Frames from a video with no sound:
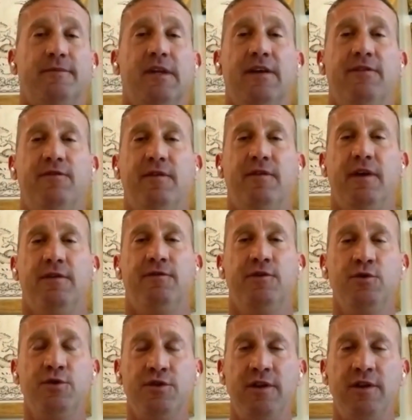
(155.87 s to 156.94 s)
if, if
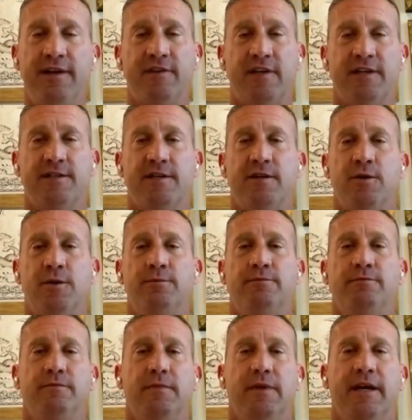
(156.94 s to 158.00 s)
you still have kids at
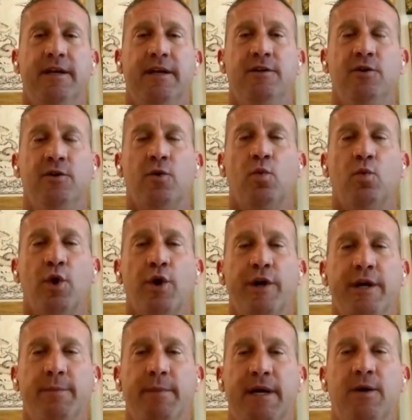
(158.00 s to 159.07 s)
home and you're
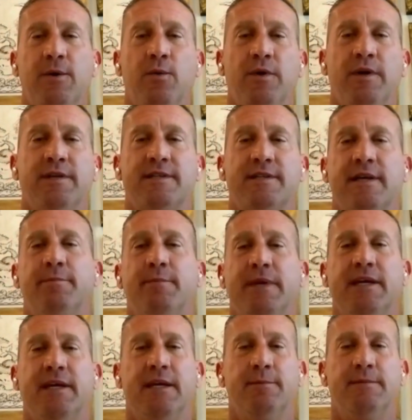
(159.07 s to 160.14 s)
worried about what it's like
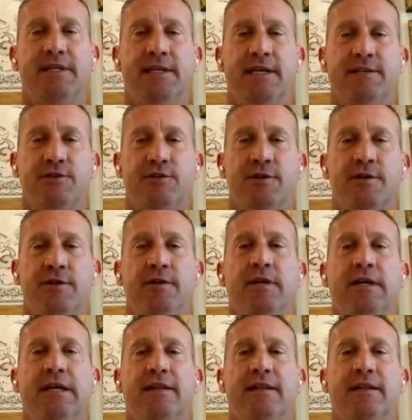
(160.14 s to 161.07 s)
being an empty nester,